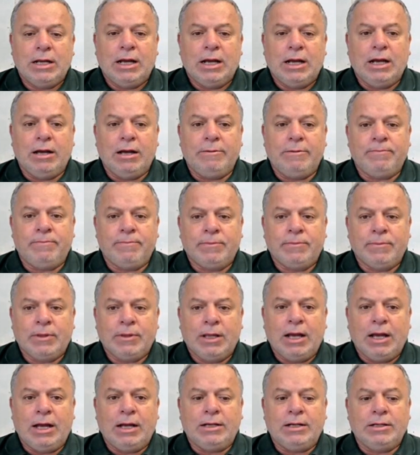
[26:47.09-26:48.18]

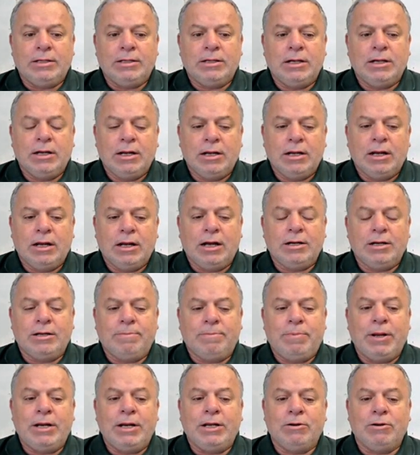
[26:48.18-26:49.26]
And
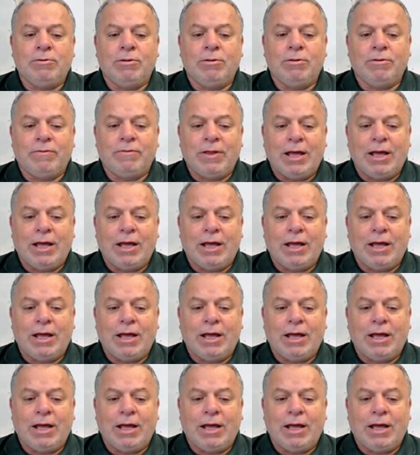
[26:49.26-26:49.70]
underpinning all of